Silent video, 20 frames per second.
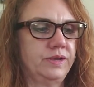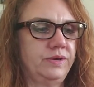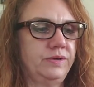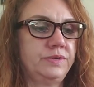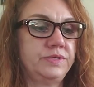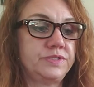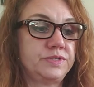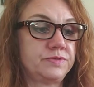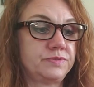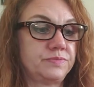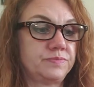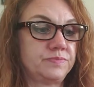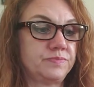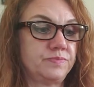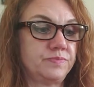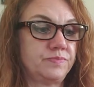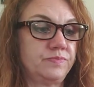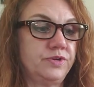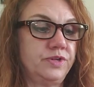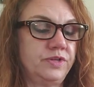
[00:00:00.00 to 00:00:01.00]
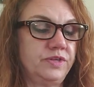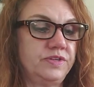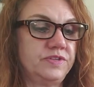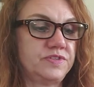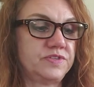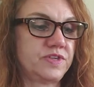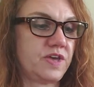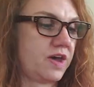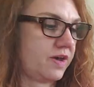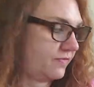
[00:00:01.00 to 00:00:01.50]
It's really
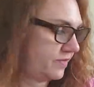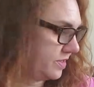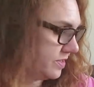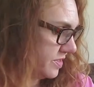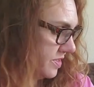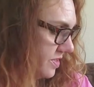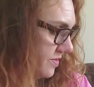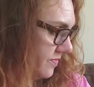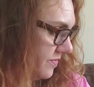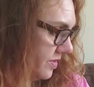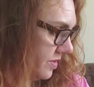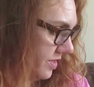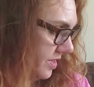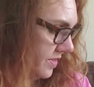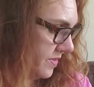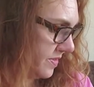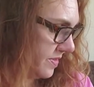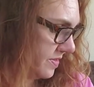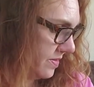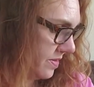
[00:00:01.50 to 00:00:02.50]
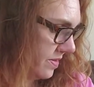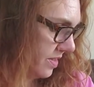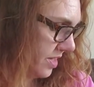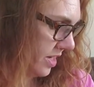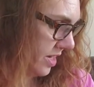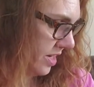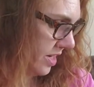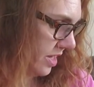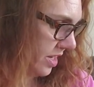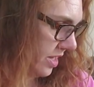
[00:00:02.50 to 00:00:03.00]
soft. It's definitely
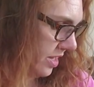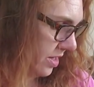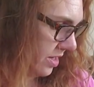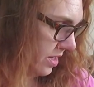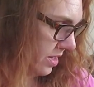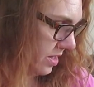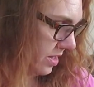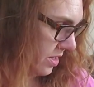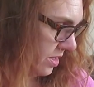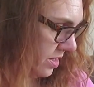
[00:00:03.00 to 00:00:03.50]
synthetic.